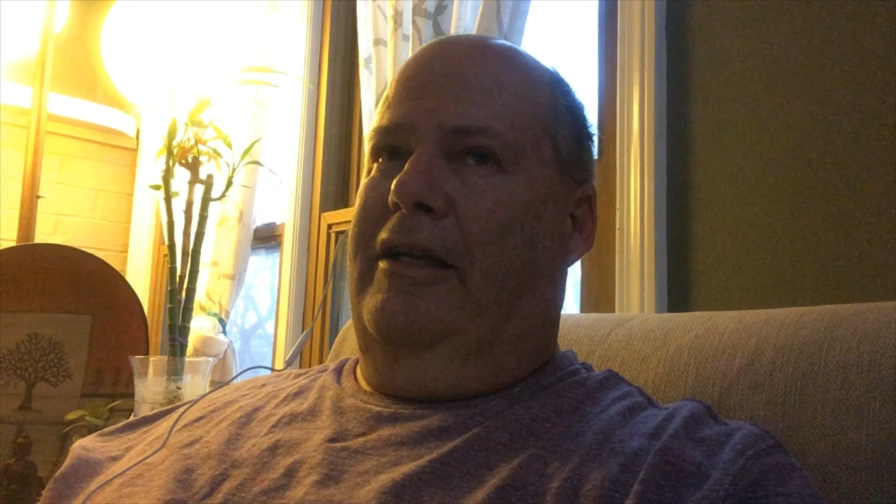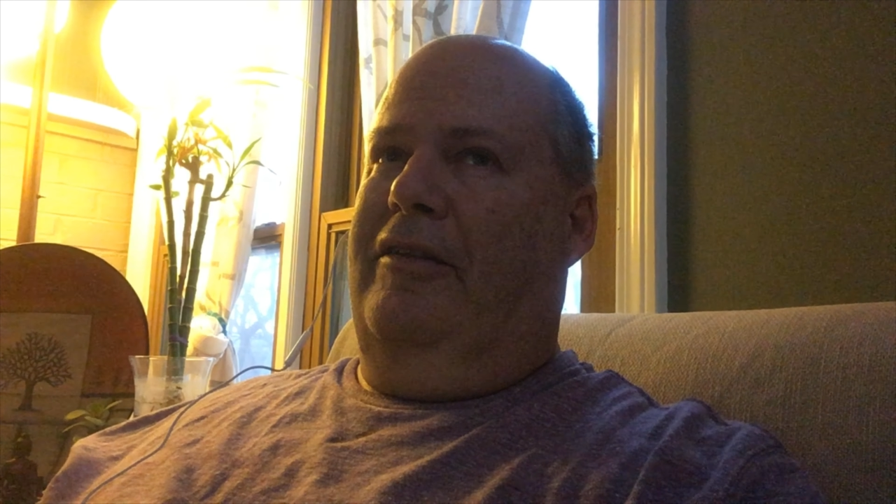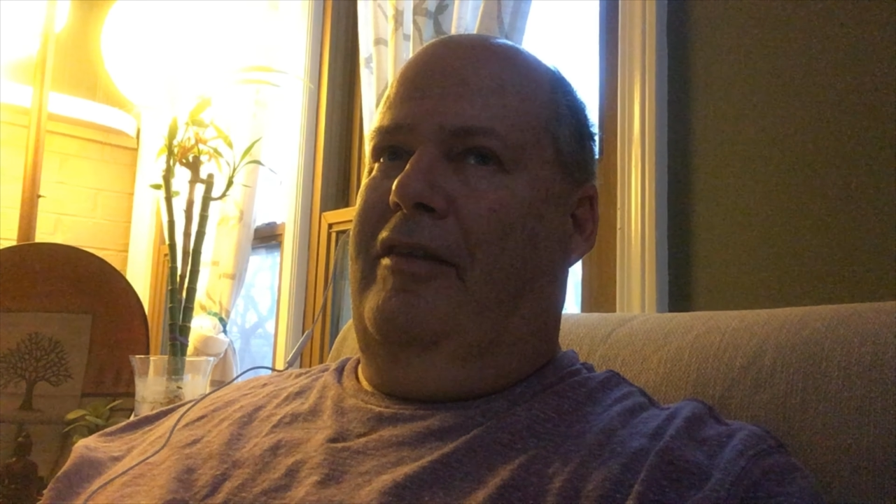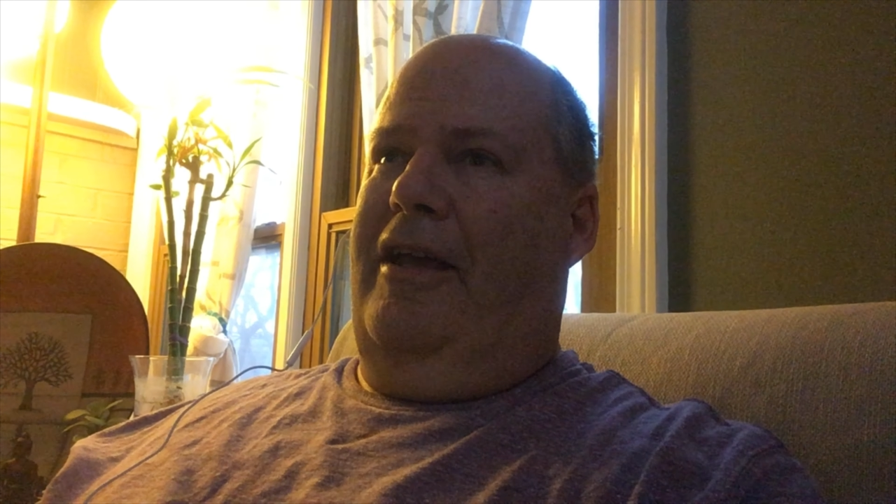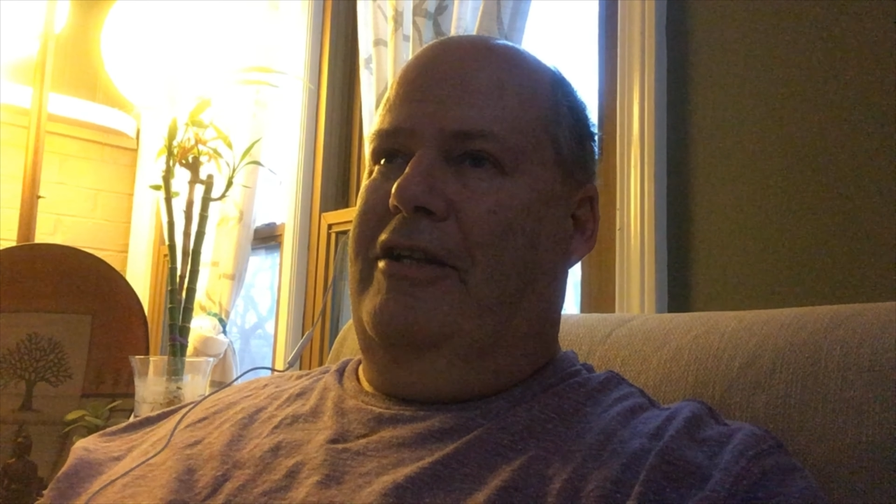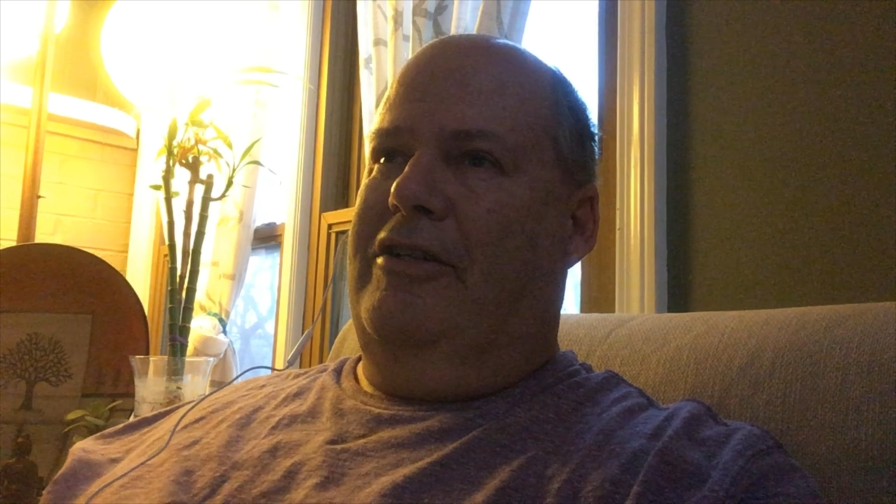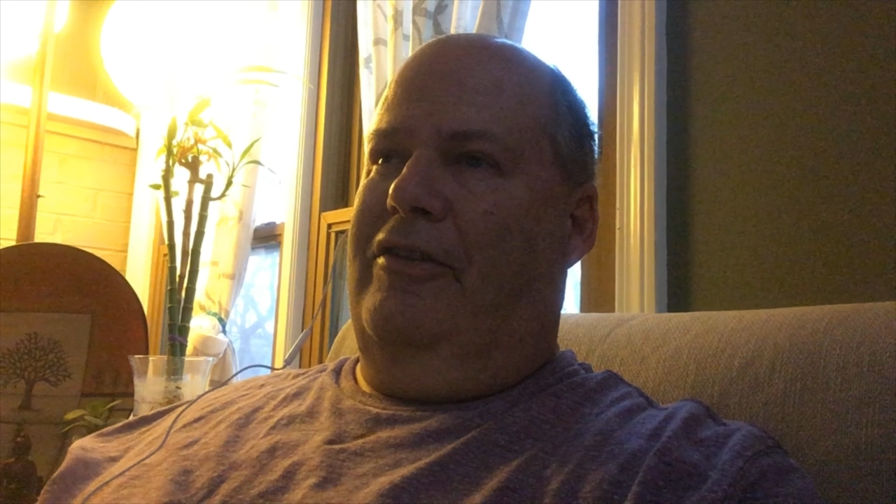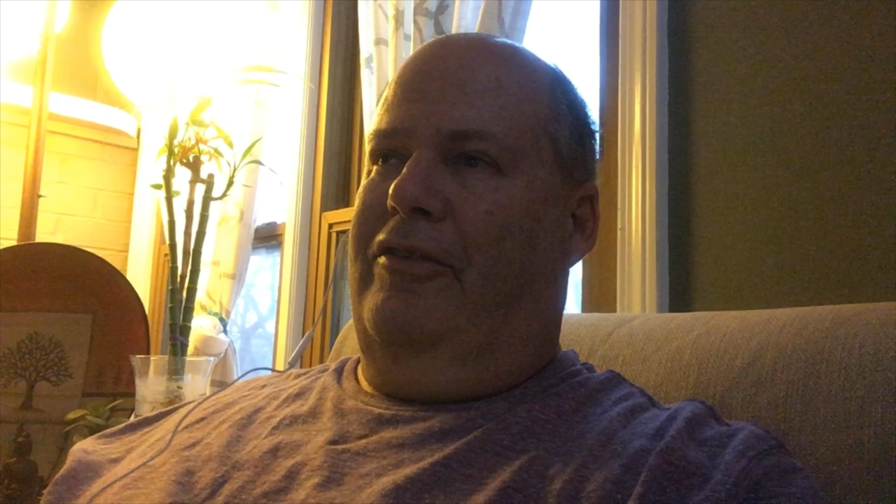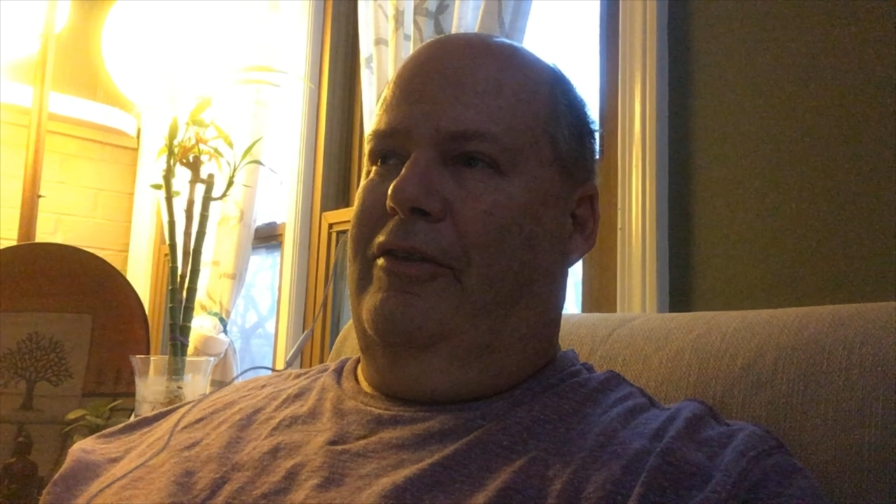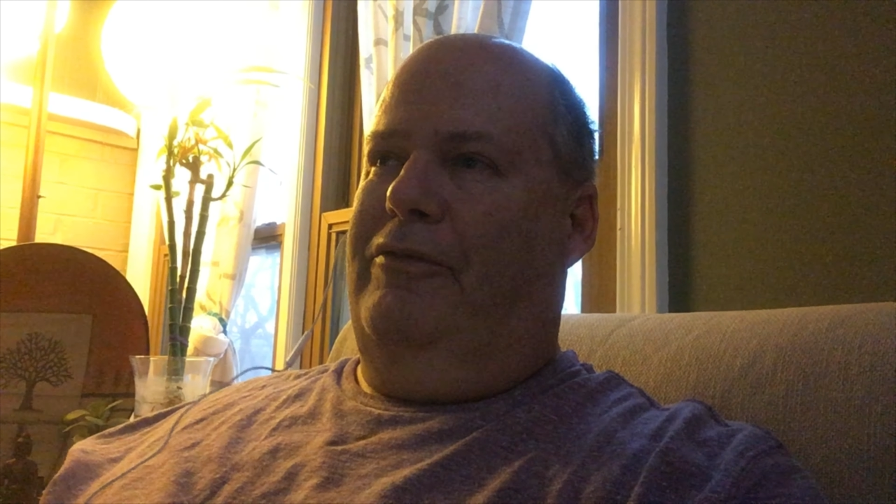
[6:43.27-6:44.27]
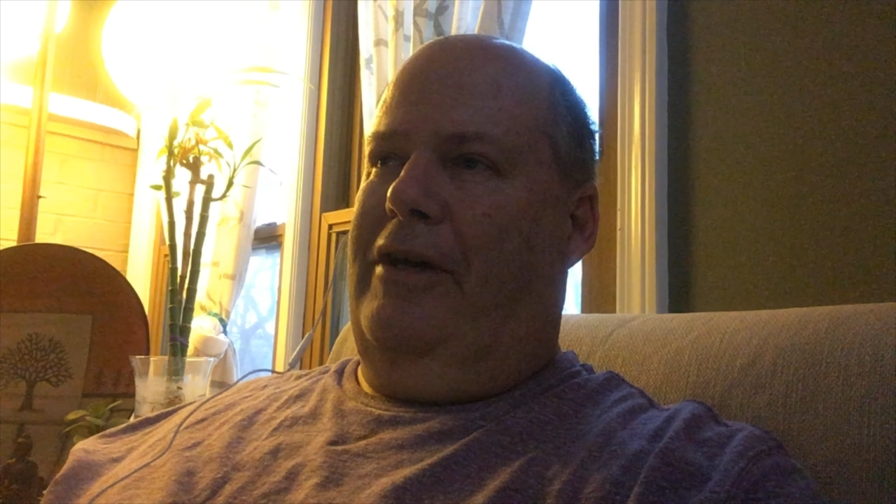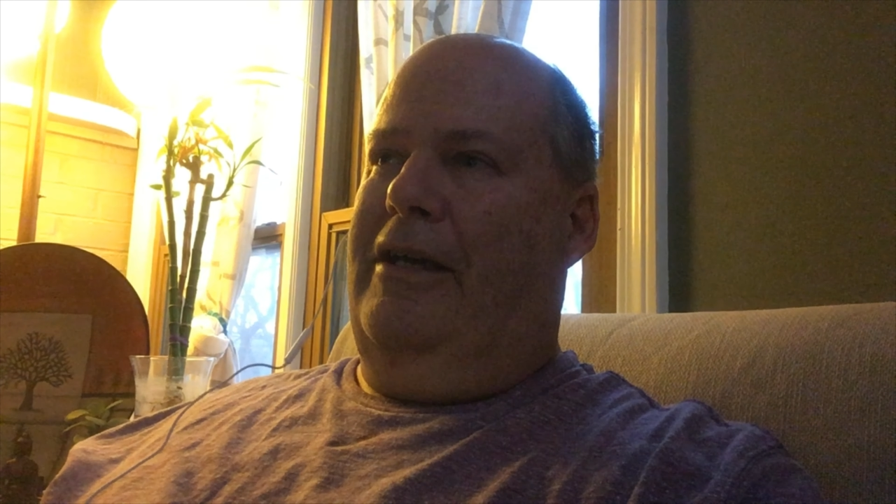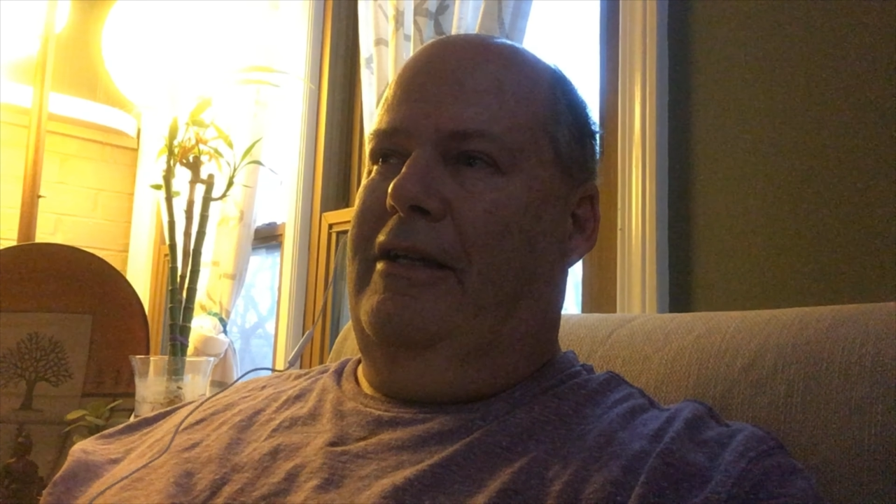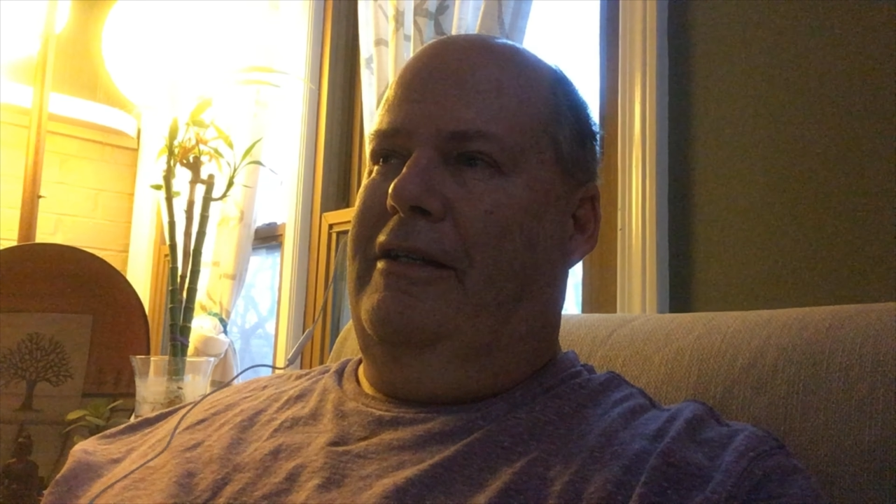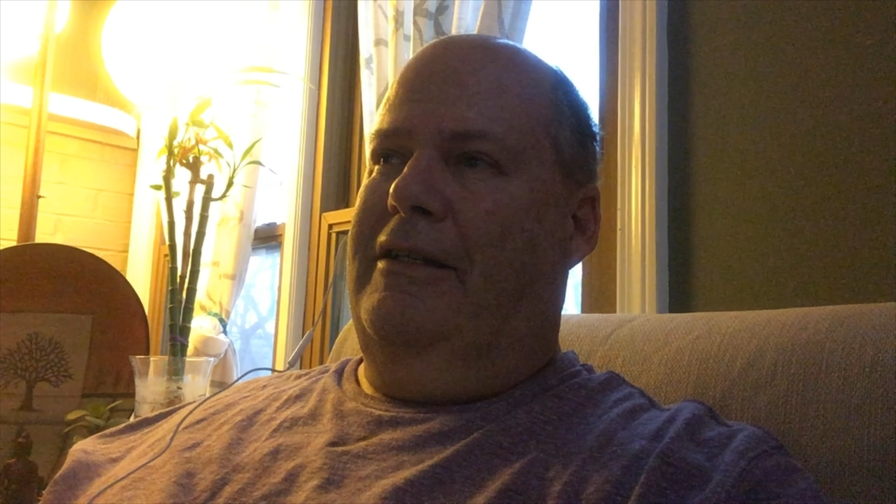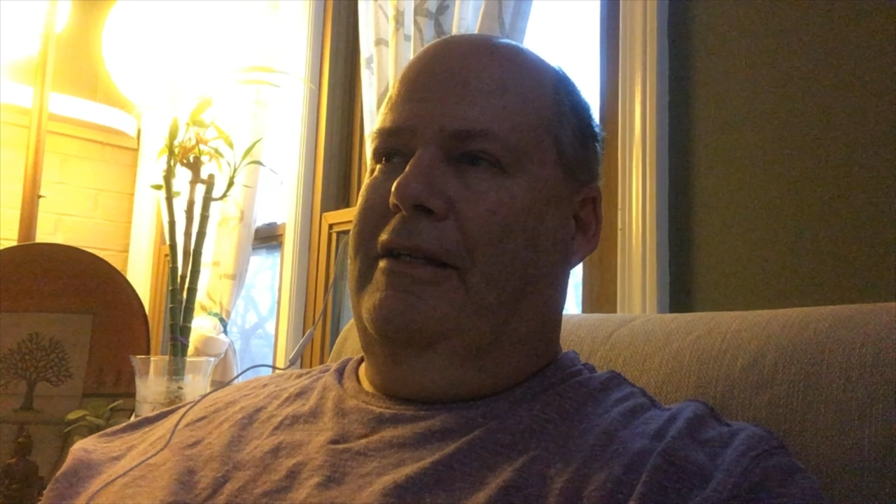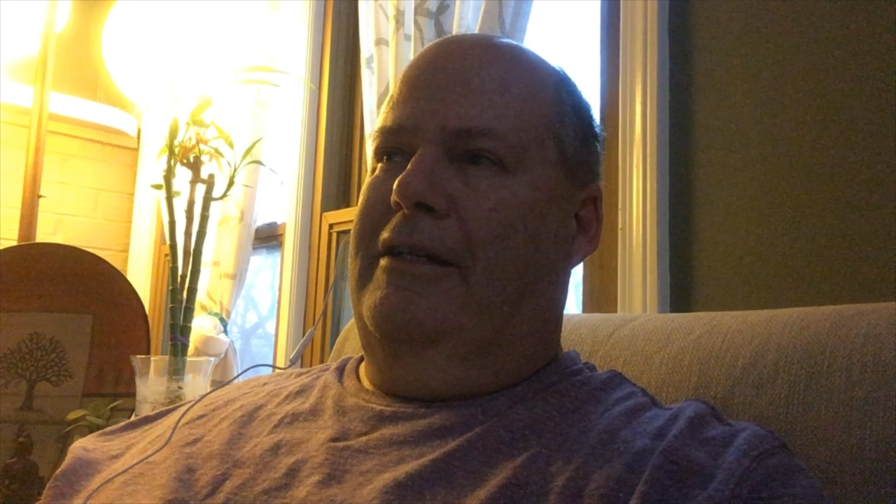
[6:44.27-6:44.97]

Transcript: contagious, if I,